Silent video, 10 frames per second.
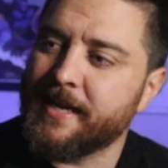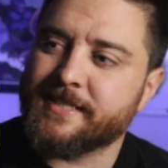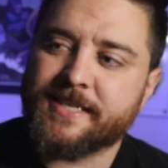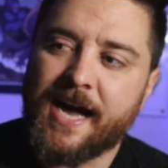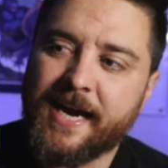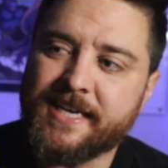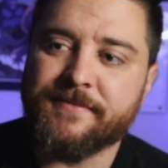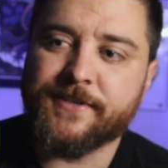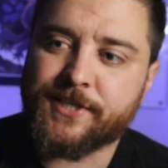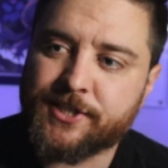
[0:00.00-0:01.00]
And it's kind
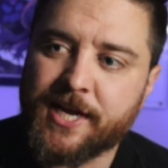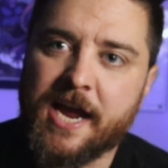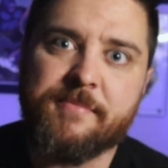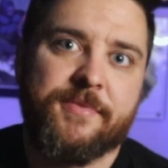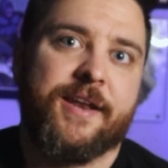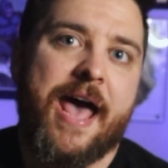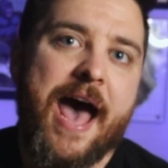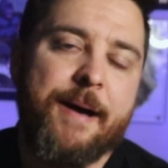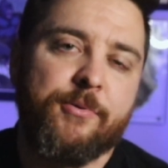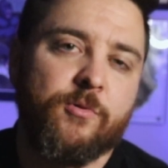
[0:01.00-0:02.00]
of a shame that
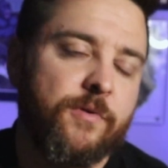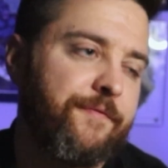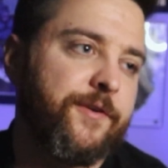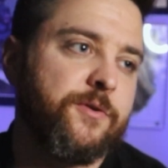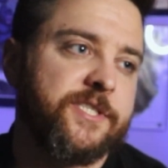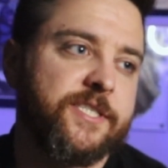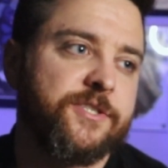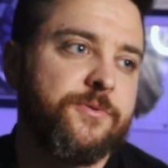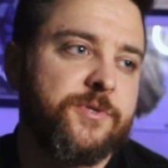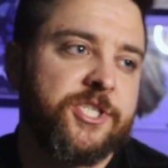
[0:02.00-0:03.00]
Apple refuses
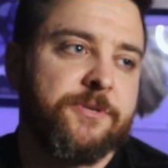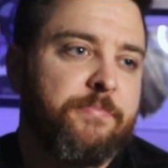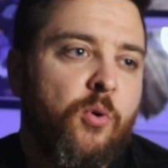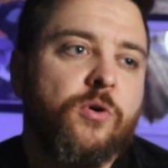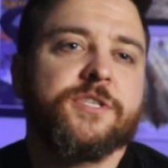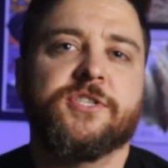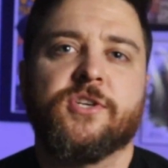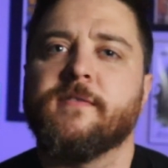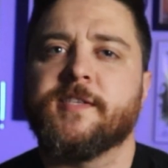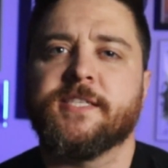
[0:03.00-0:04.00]
to support
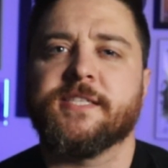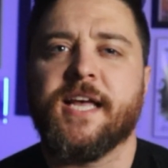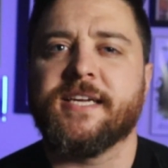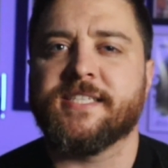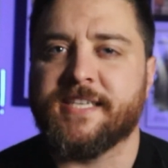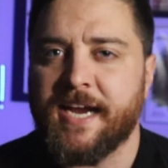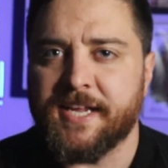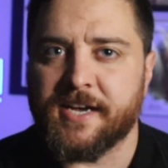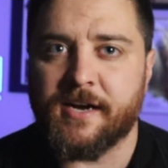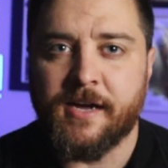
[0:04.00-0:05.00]
services like
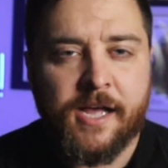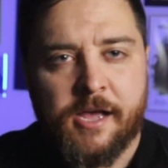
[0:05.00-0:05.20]
Stadia,